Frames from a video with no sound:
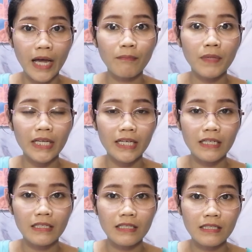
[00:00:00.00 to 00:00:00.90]

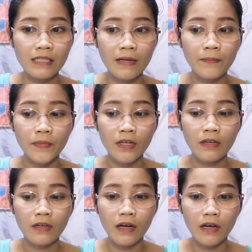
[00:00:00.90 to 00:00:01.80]
applicants
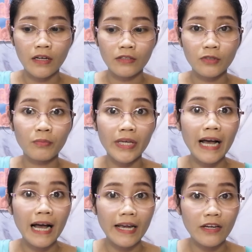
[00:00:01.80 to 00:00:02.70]
to be
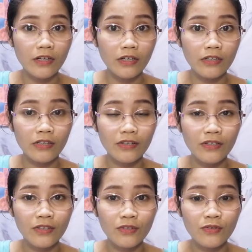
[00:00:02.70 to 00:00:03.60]
hired.
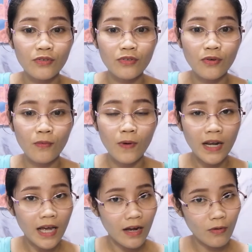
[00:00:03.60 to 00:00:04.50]
So,
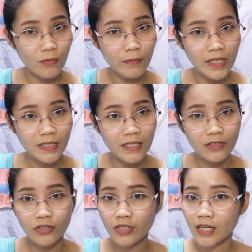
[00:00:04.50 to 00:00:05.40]
wala akong
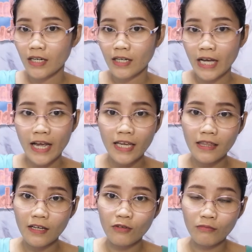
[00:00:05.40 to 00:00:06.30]
message na, kahit
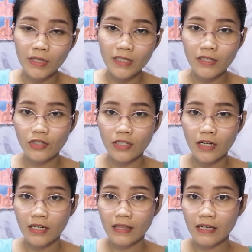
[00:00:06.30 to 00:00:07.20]
anong message
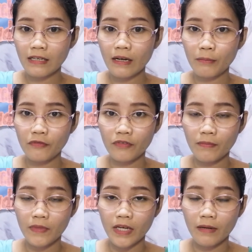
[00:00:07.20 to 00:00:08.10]
na natanggap
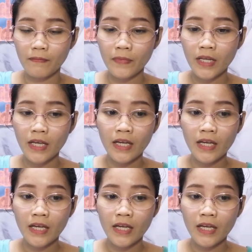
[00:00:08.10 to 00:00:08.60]
from them.